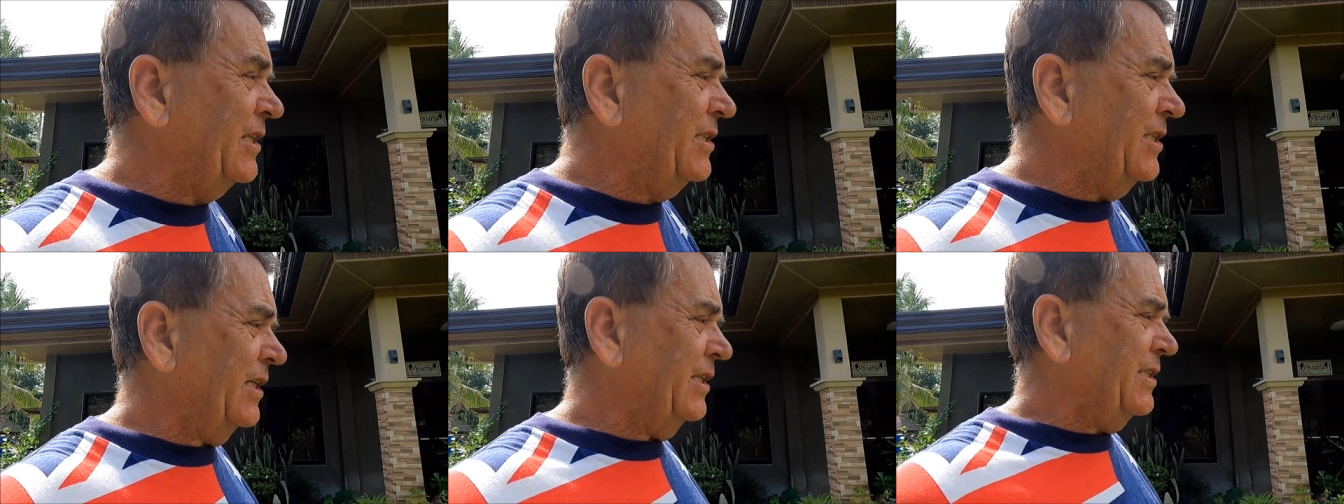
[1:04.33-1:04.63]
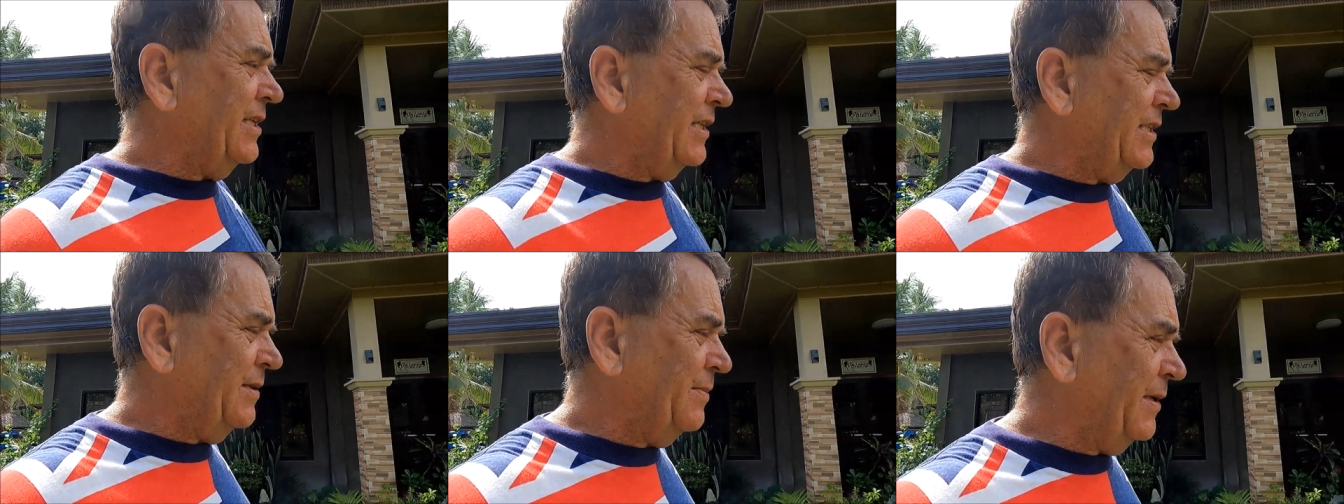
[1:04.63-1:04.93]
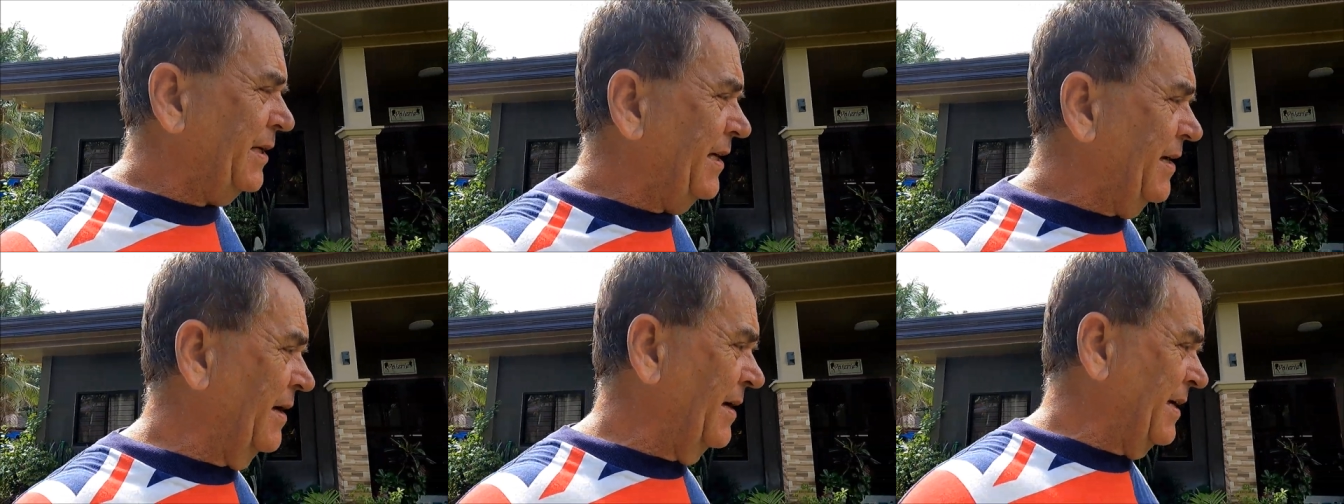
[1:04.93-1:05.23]
Chick said
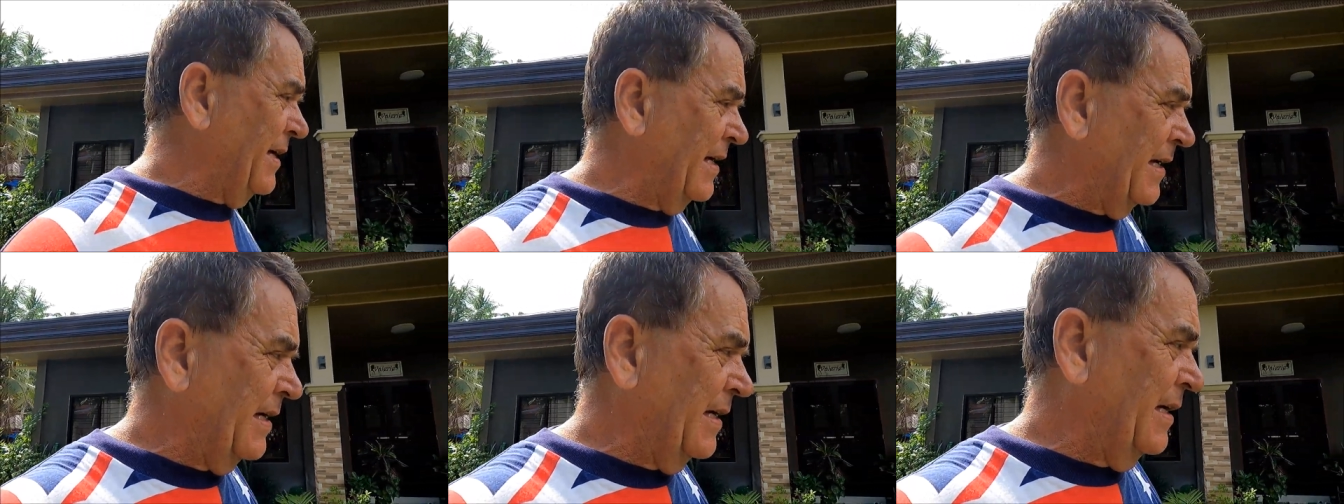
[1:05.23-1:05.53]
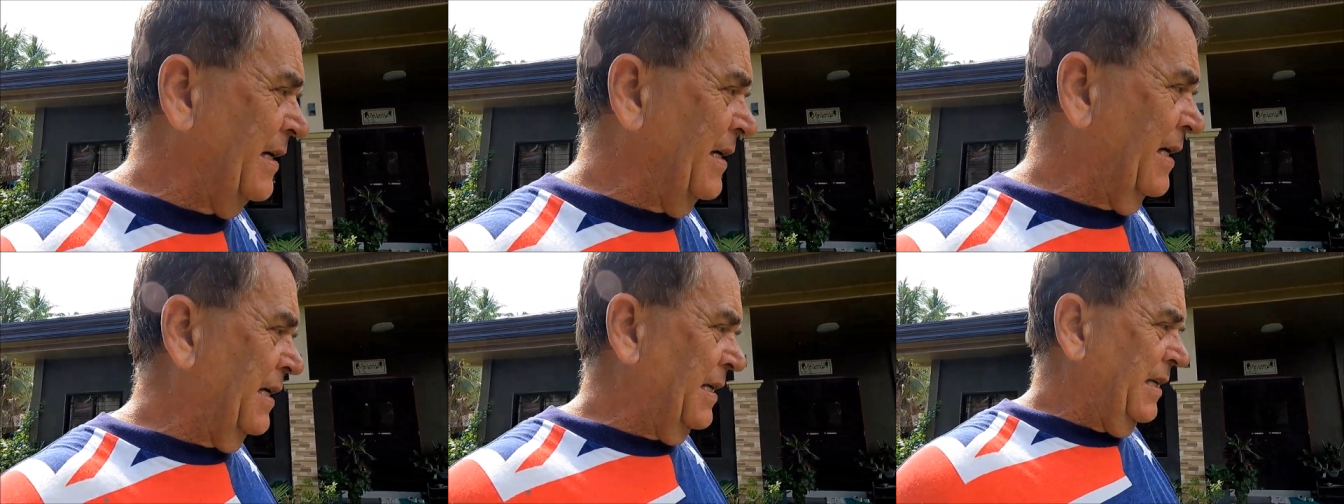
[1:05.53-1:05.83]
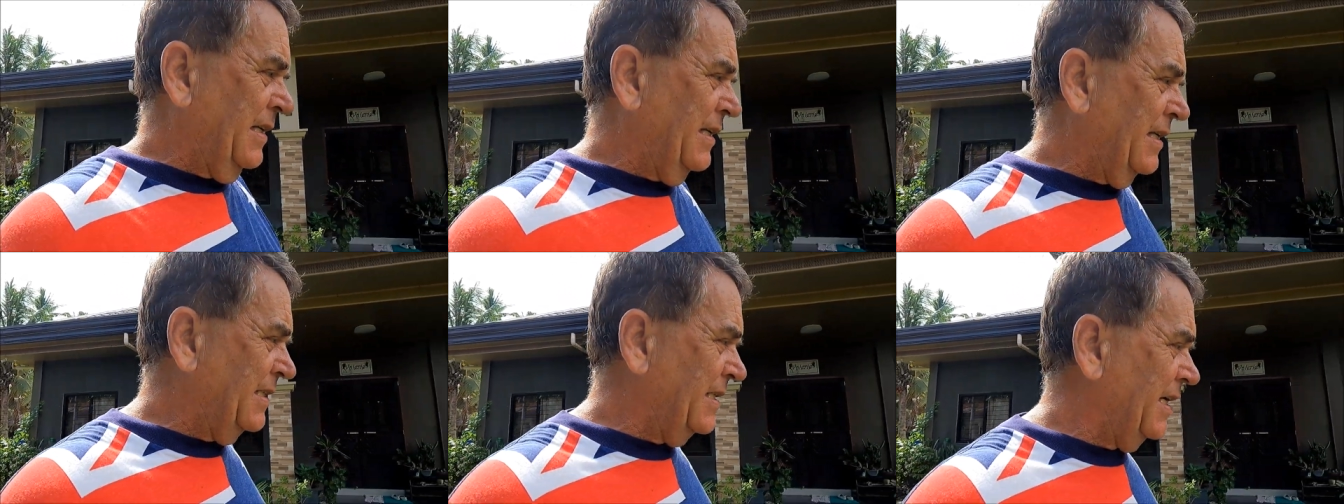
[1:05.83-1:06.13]
to me,
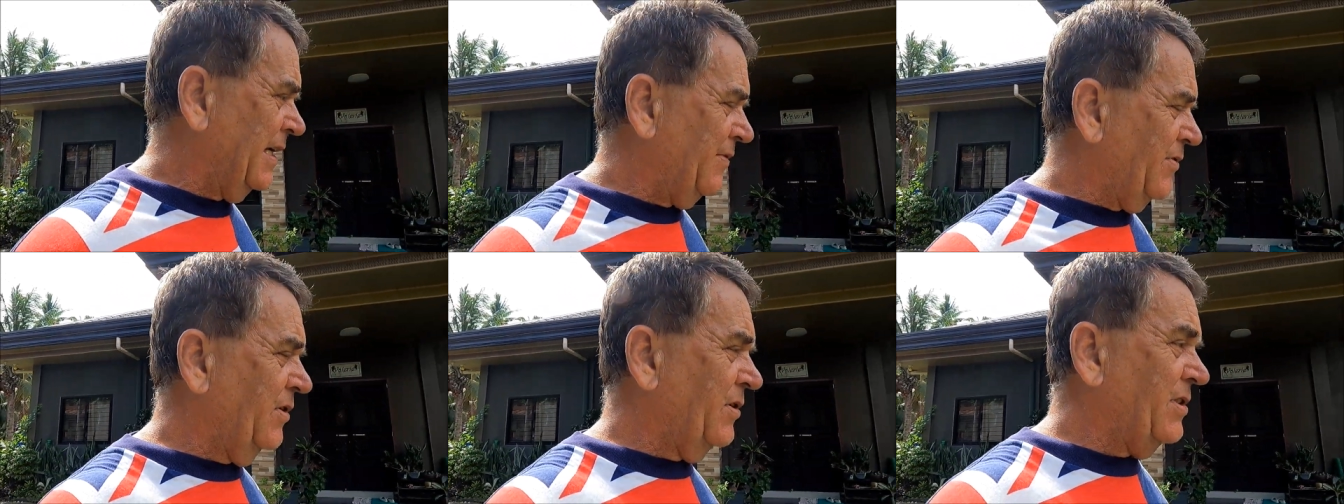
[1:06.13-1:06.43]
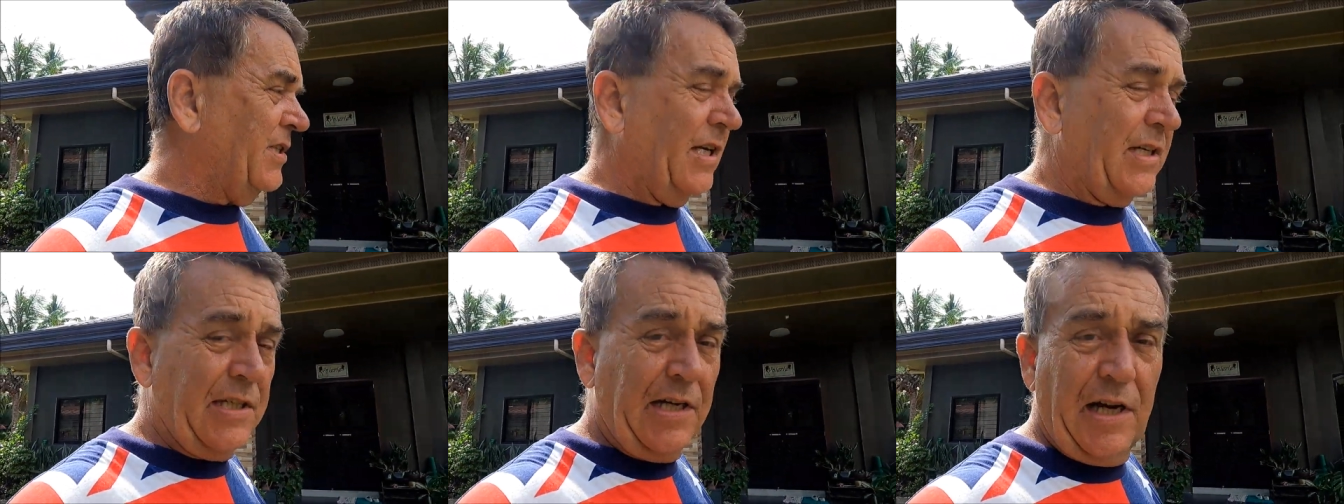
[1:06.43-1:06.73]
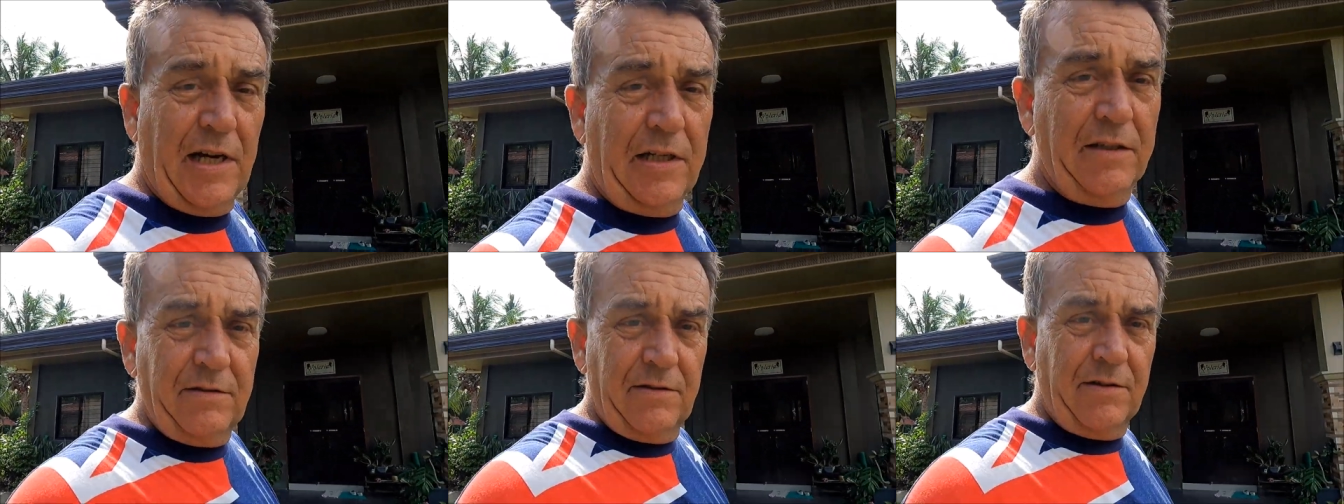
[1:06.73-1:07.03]
this afternoon, she goes,
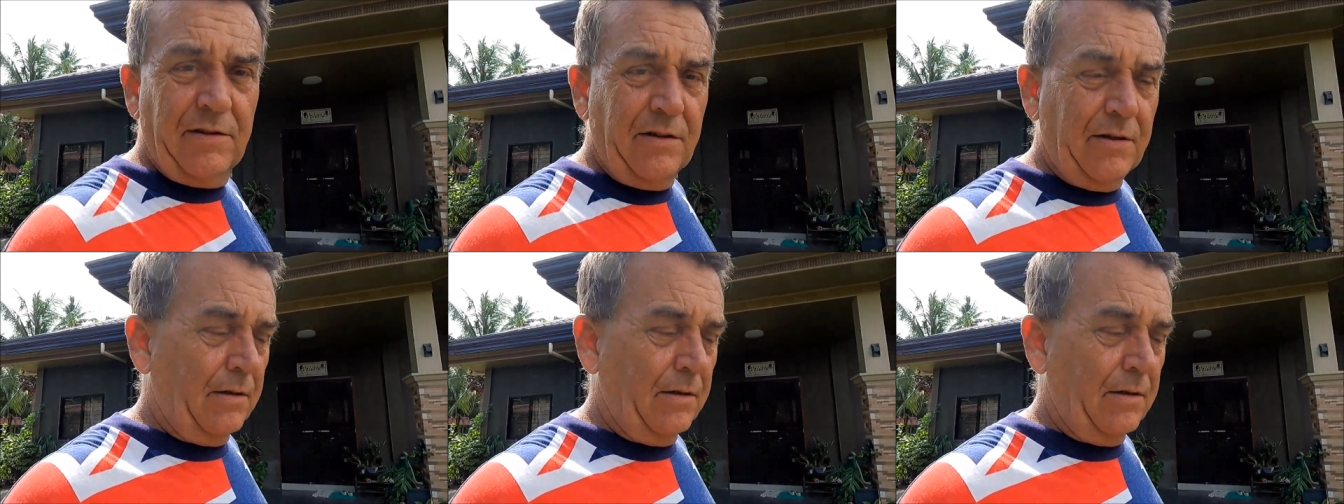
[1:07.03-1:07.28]
hun.